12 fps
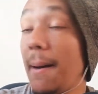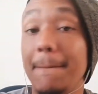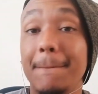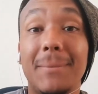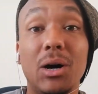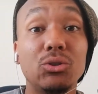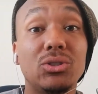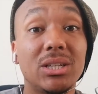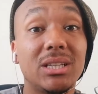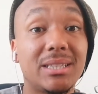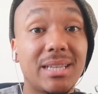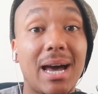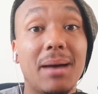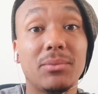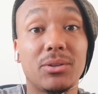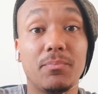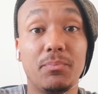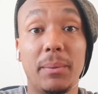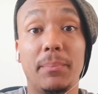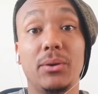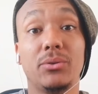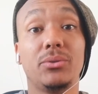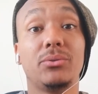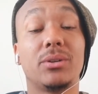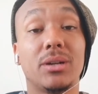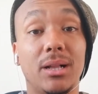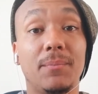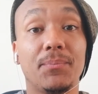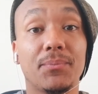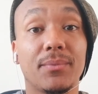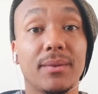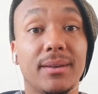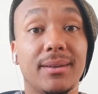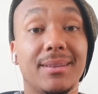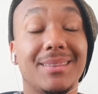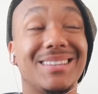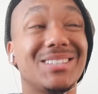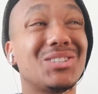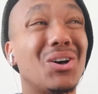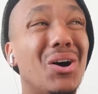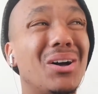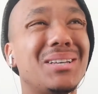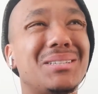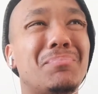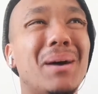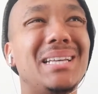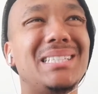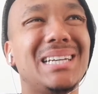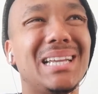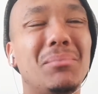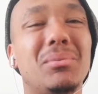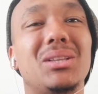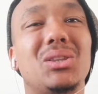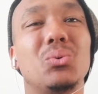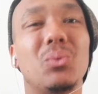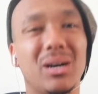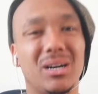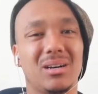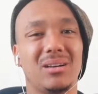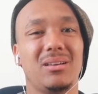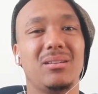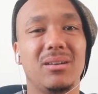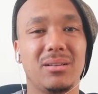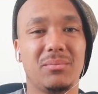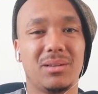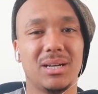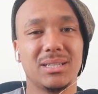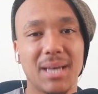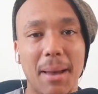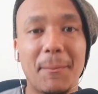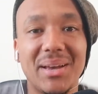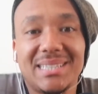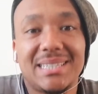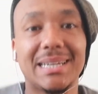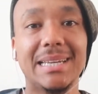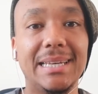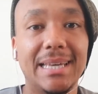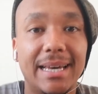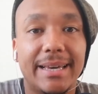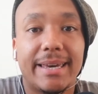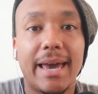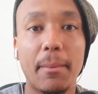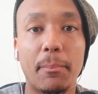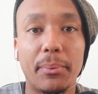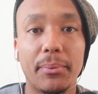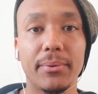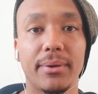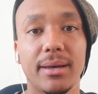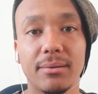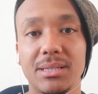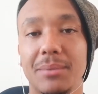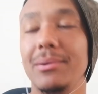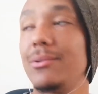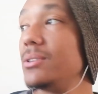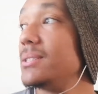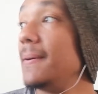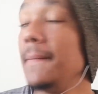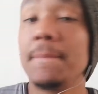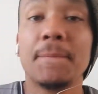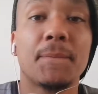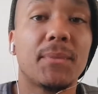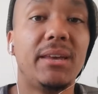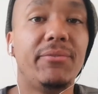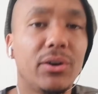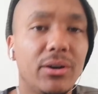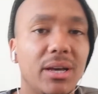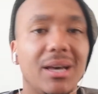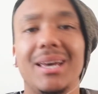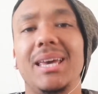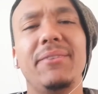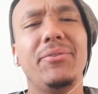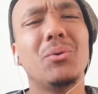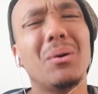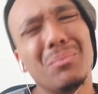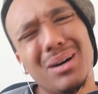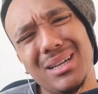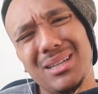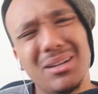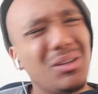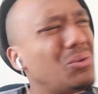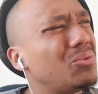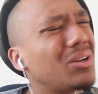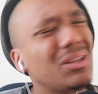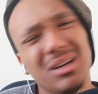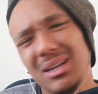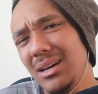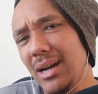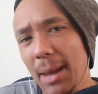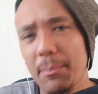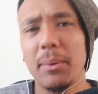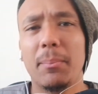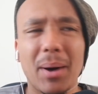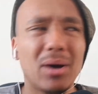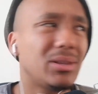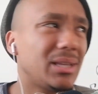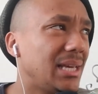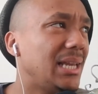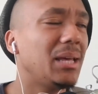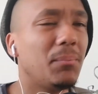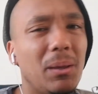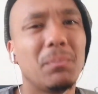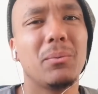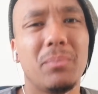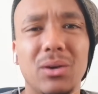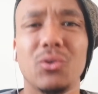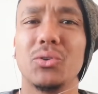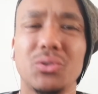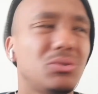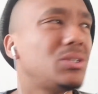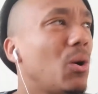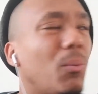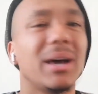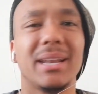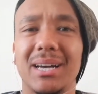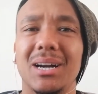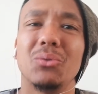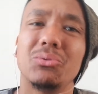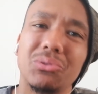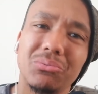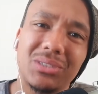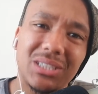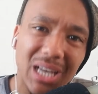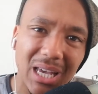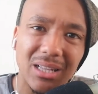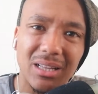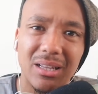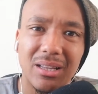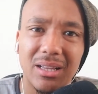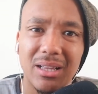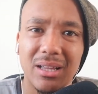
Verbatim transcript: most of the time people who do drill, the song is basically betoog. You know what I mean? It's basically cap. You know what I'm saying? Because if you if you a murderer, you're not gonna rap about killing people because you don't wanna go to jail.